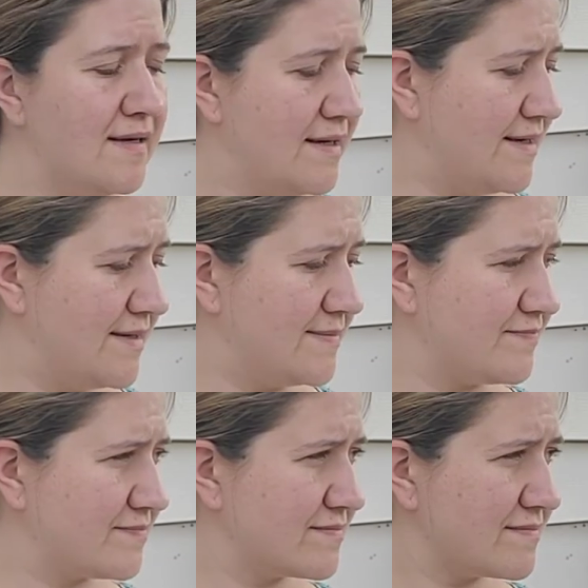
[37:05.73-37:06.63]
Um,
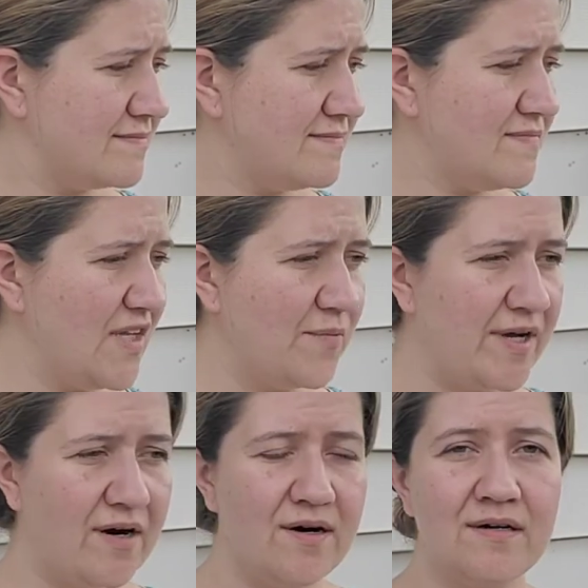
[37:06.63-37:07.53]
we
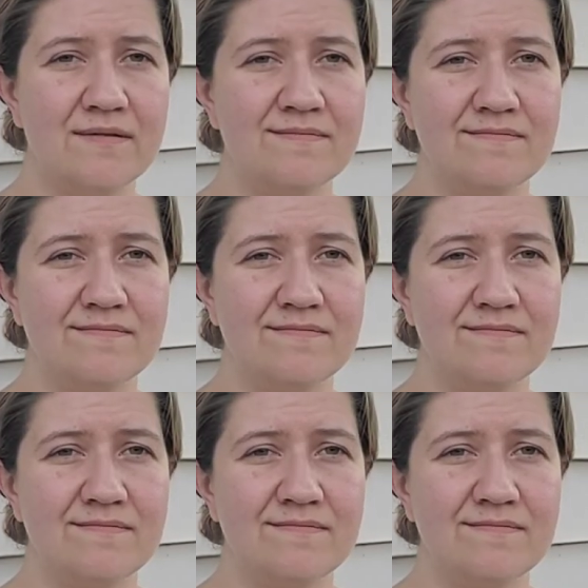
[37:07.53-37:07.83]
are